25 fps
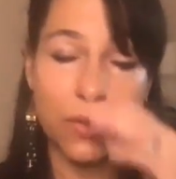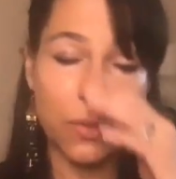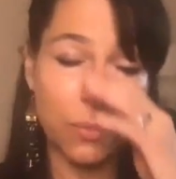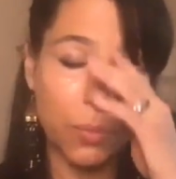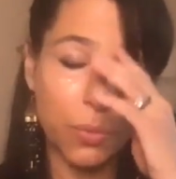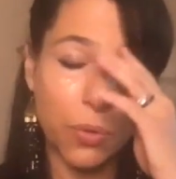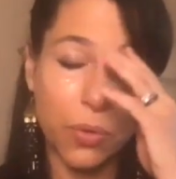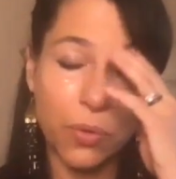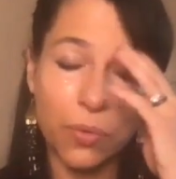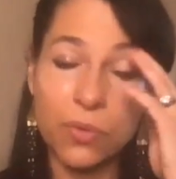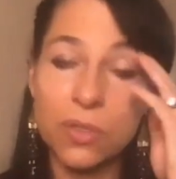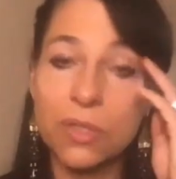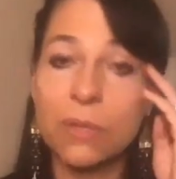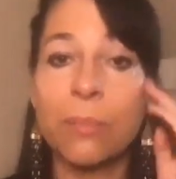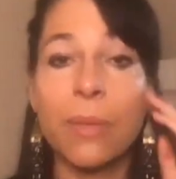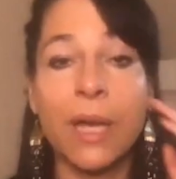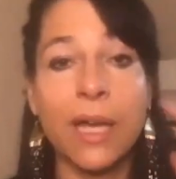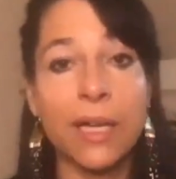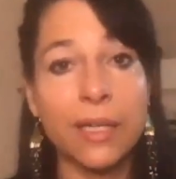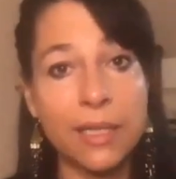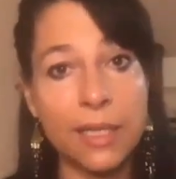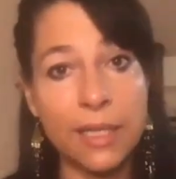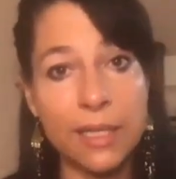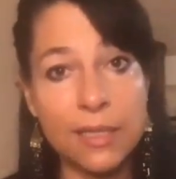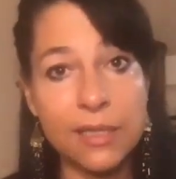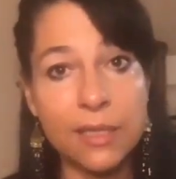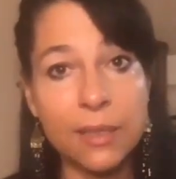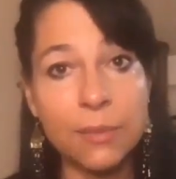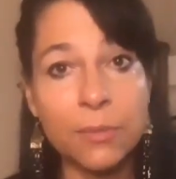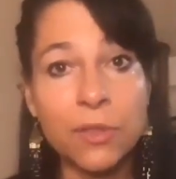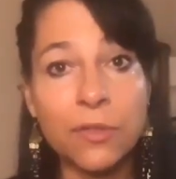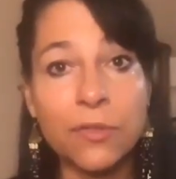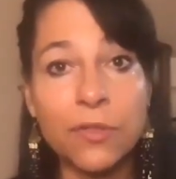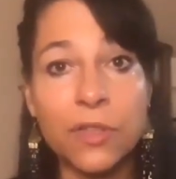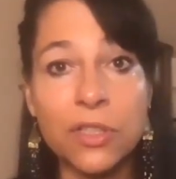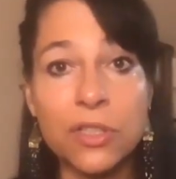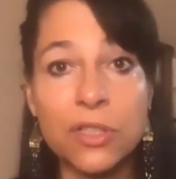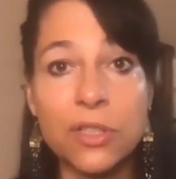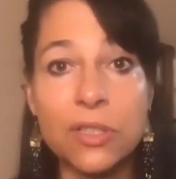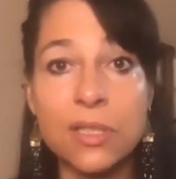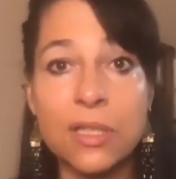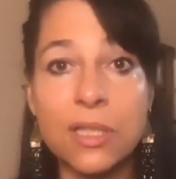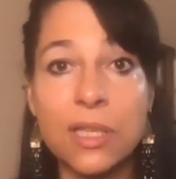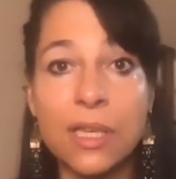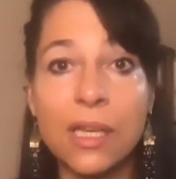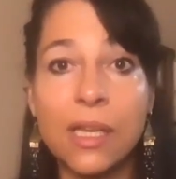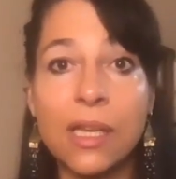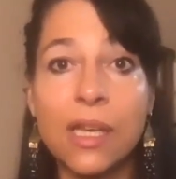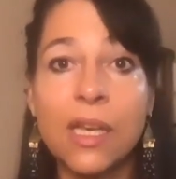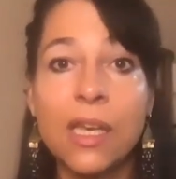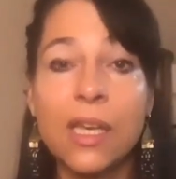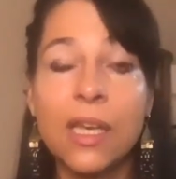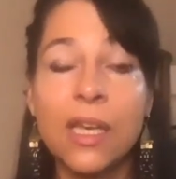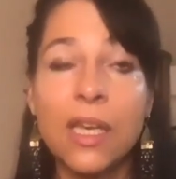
you prone to magnesium deficiency.